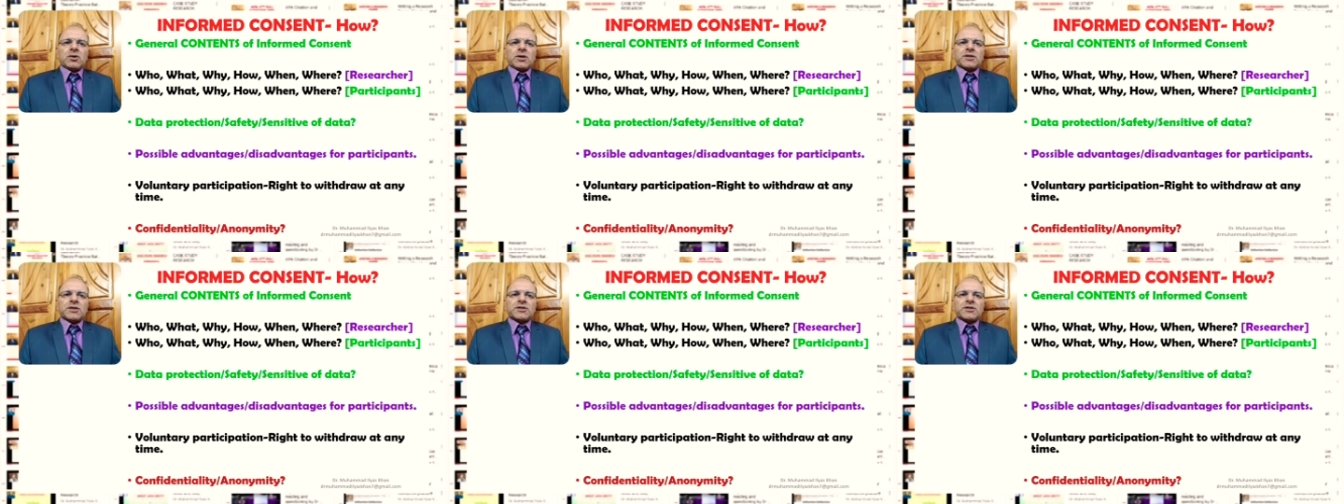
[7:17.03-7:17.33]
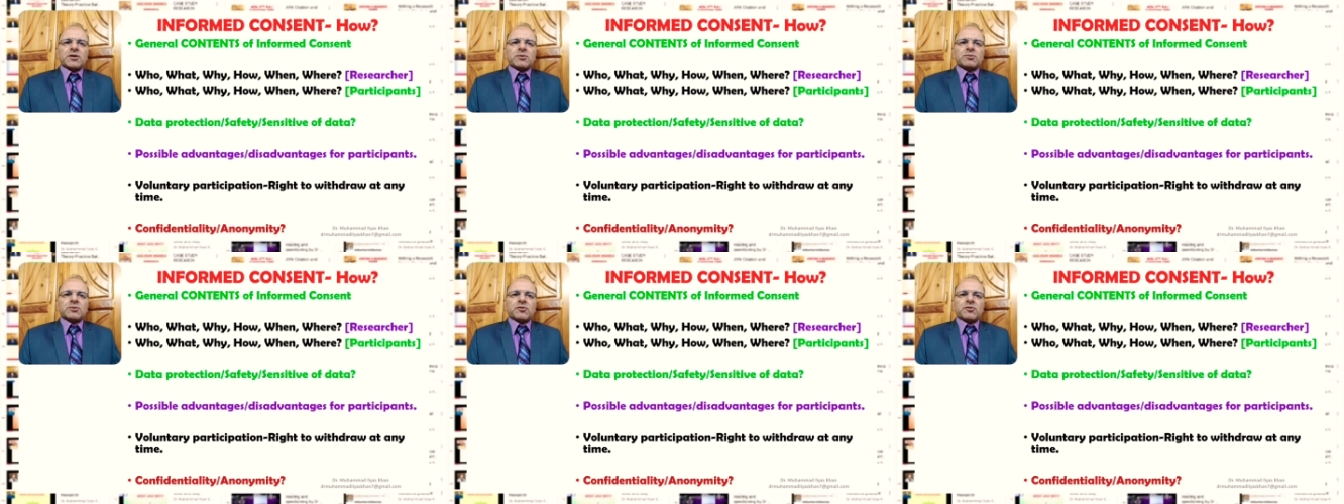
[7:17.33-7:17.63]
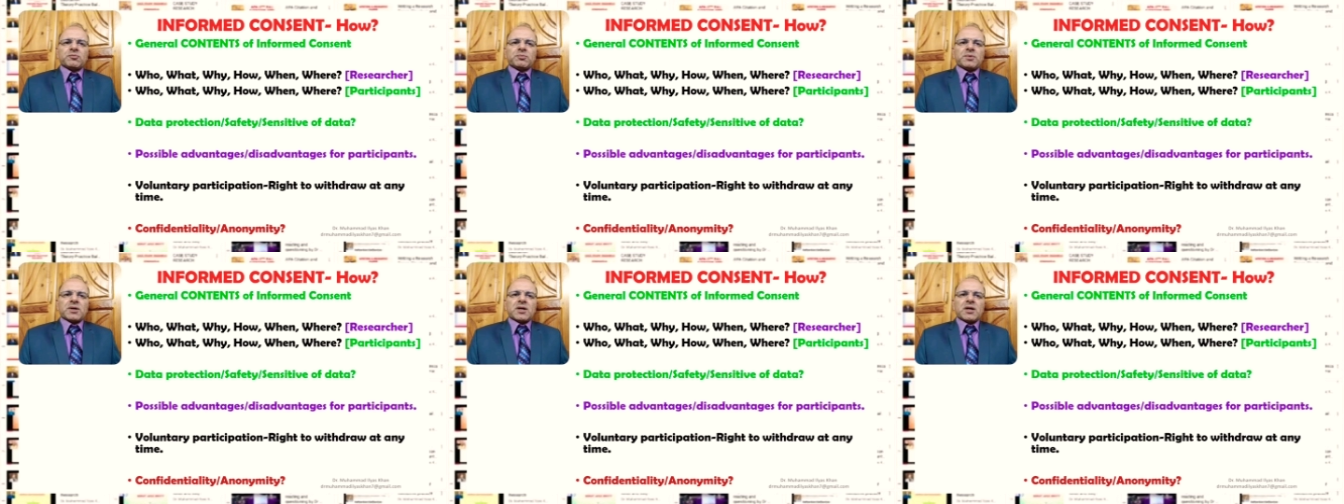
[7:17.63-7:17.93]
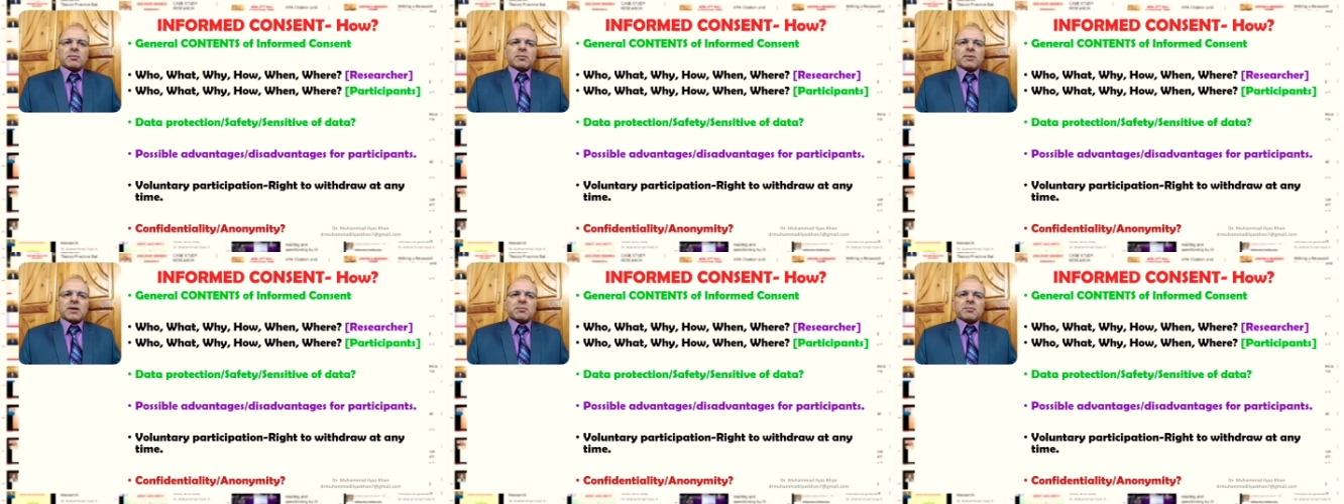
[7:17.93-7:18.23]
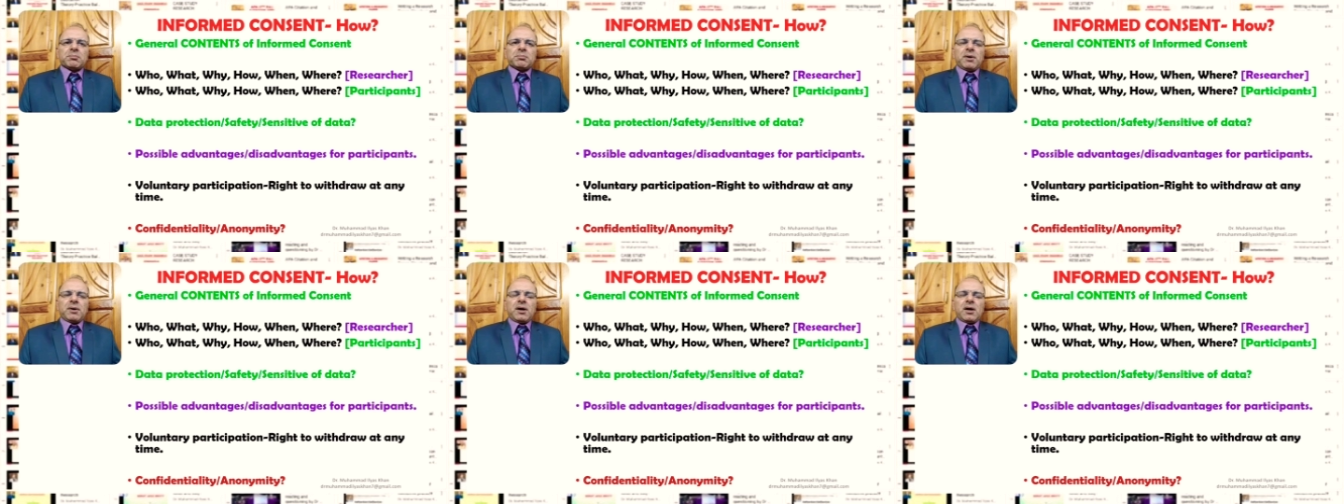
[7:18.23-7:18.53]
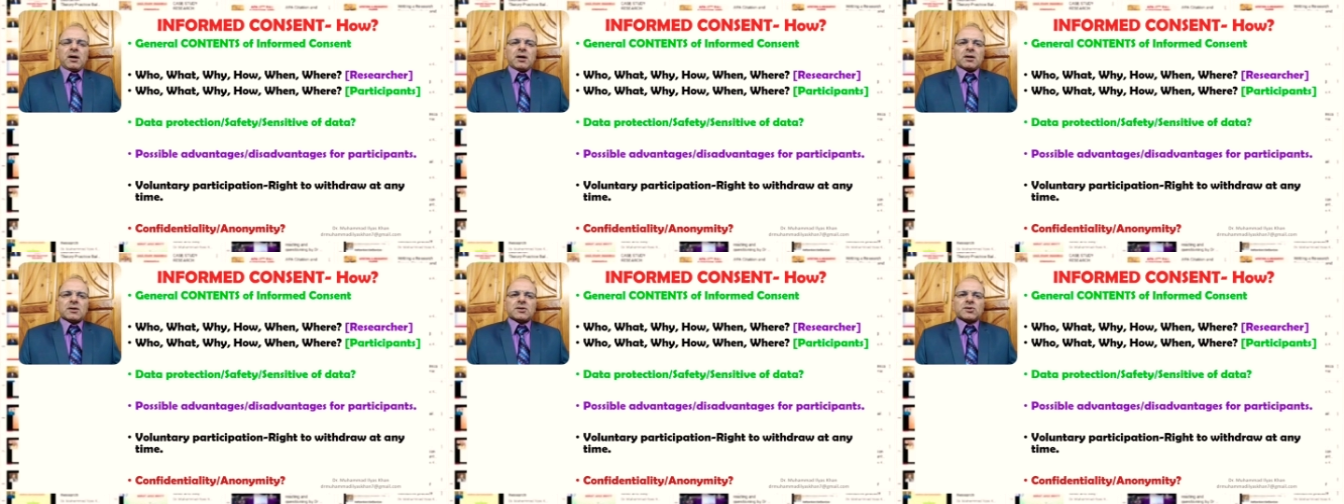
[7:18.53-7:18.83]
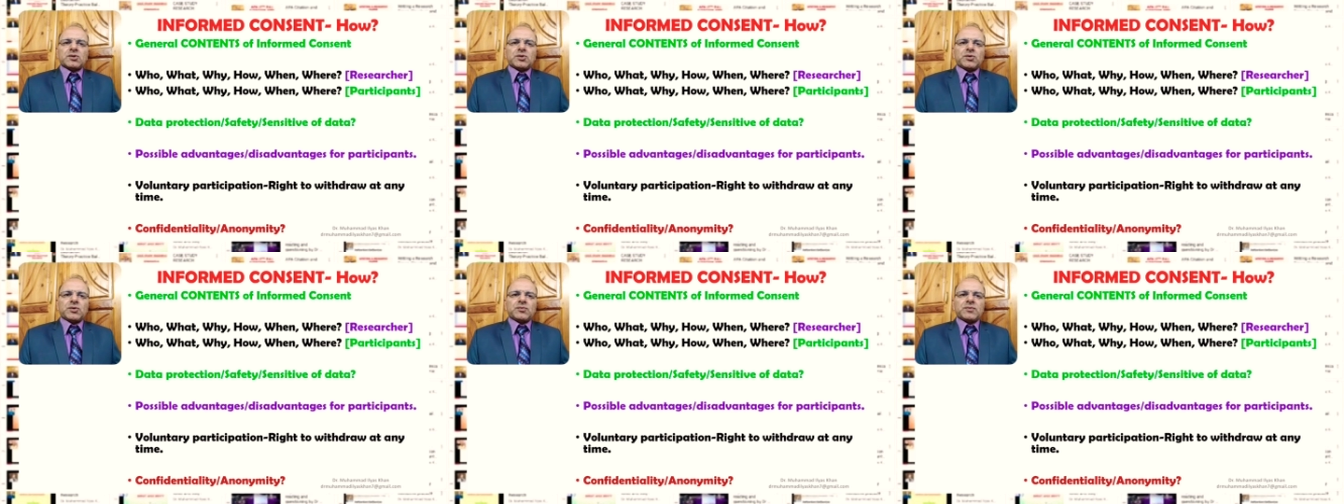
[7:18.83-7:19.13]
in terms of becoming part
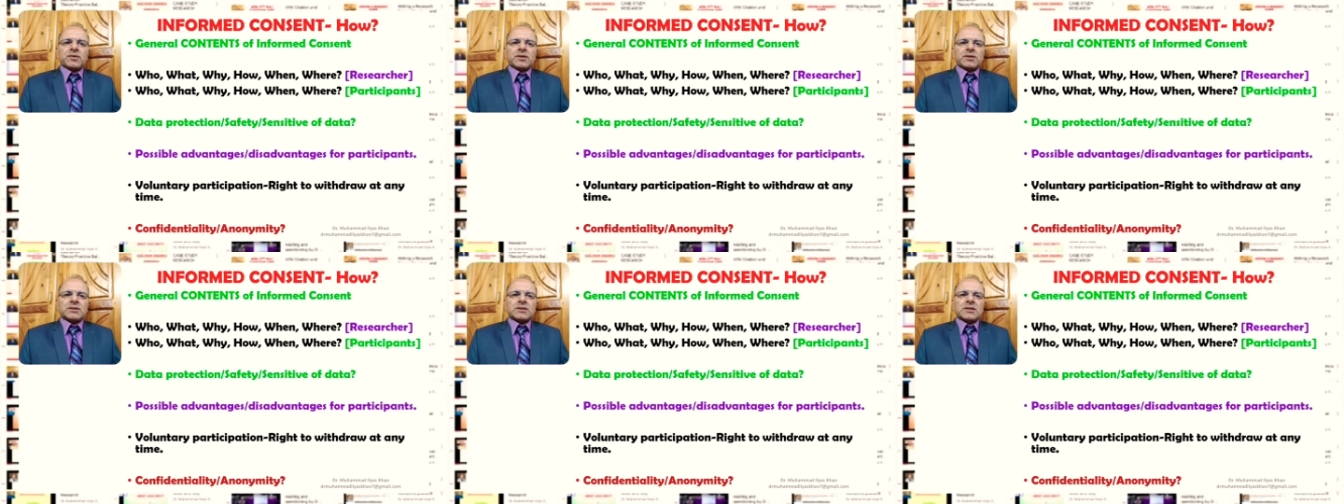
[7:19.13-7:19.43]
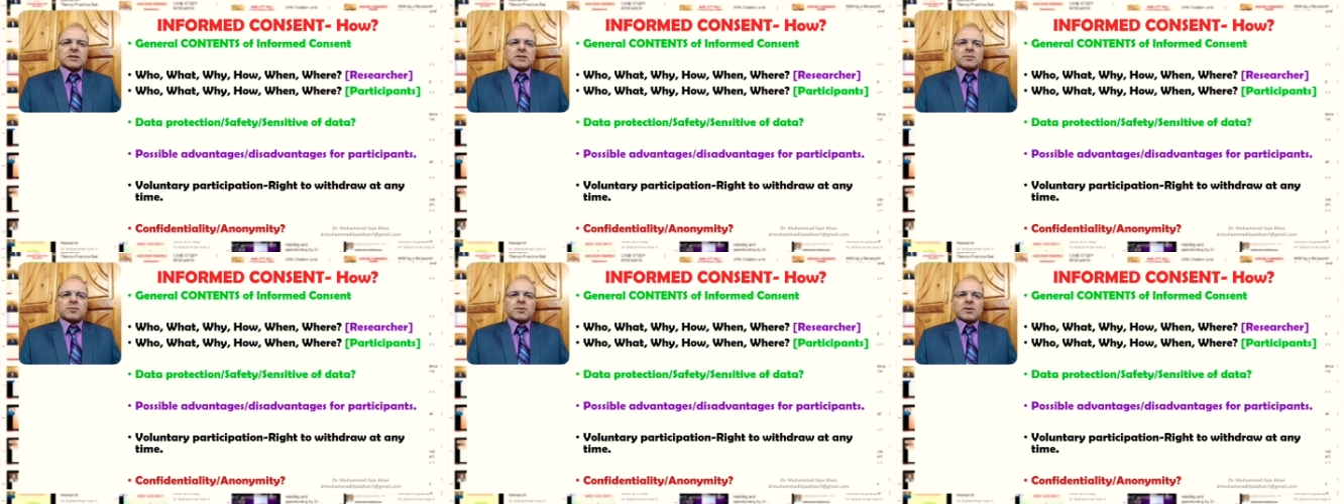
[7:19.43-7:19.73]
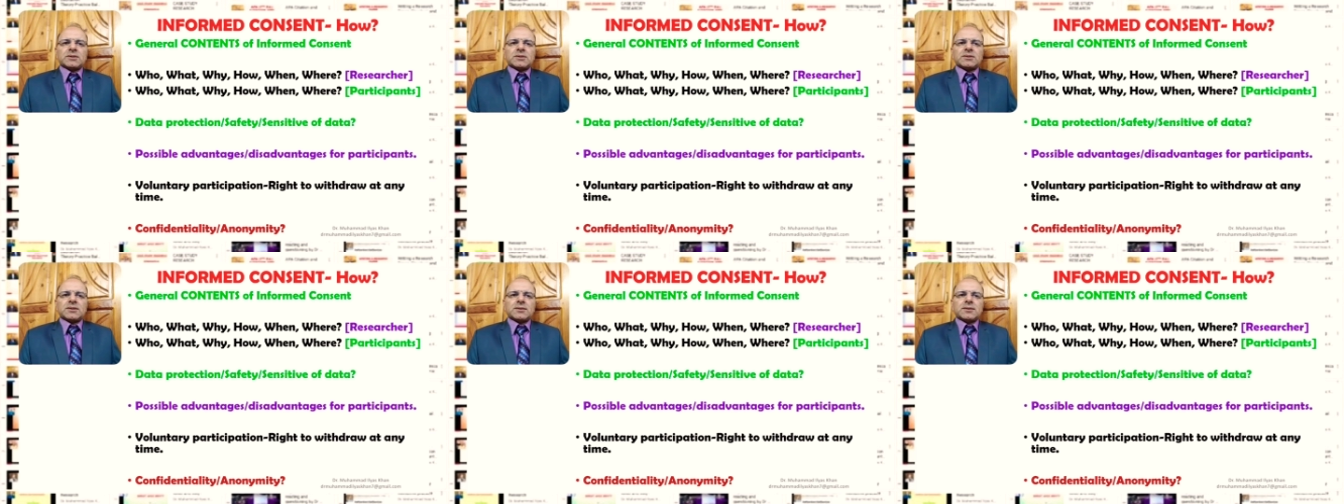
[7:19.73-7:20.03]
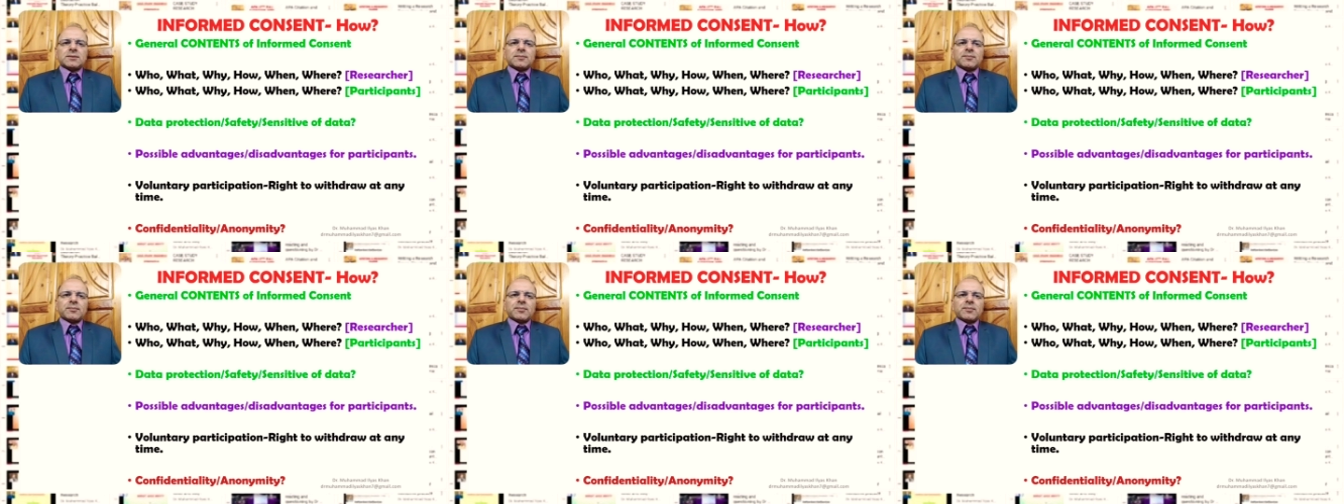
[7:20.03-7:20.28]
of the research process